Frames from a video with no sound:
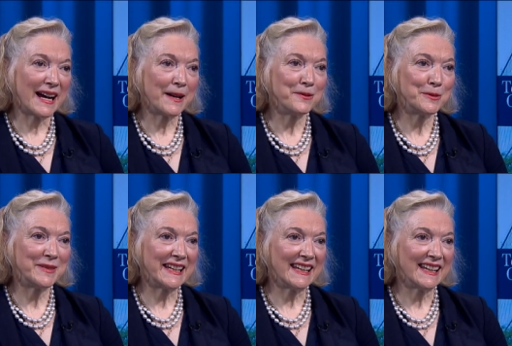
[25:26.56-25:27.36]
I will
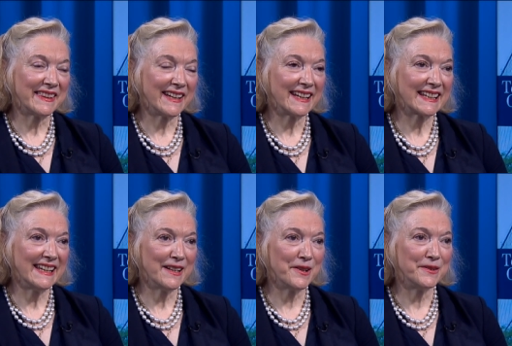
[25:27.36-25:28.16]
be the
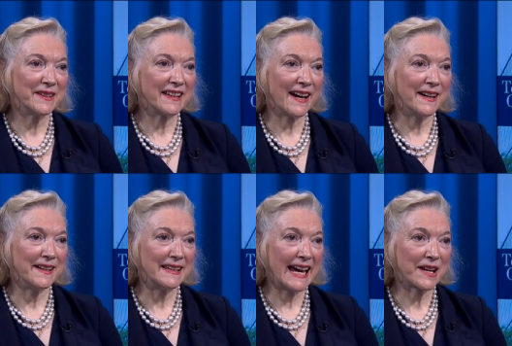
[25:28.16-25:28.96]
keynote
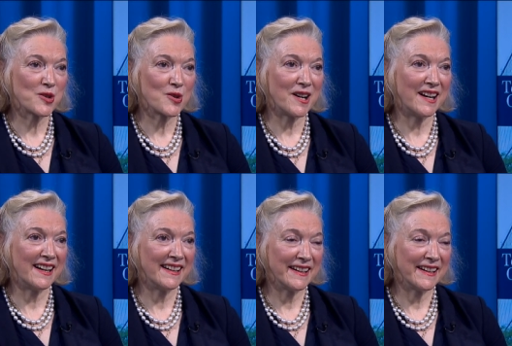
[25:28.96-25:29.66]
lecturer.